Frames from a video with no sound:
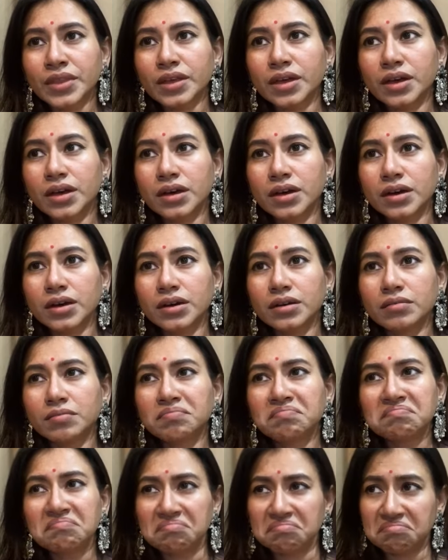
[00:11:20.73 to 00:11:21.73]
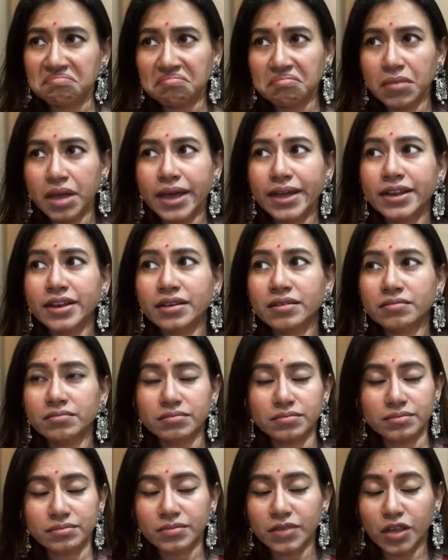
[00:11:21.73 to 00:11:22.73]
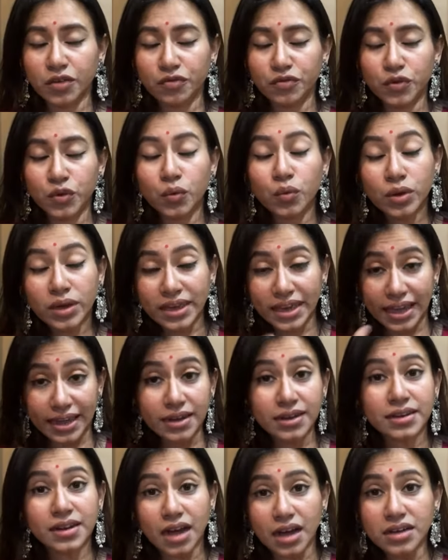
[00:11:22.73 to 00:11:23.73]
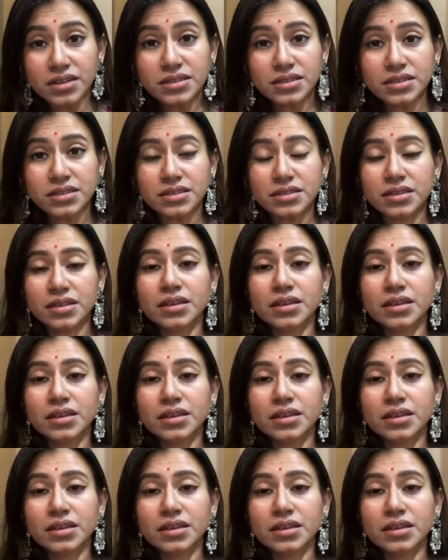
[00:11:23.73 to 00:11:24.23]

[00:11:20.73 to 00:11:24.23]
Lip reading: uh, and if you can dance,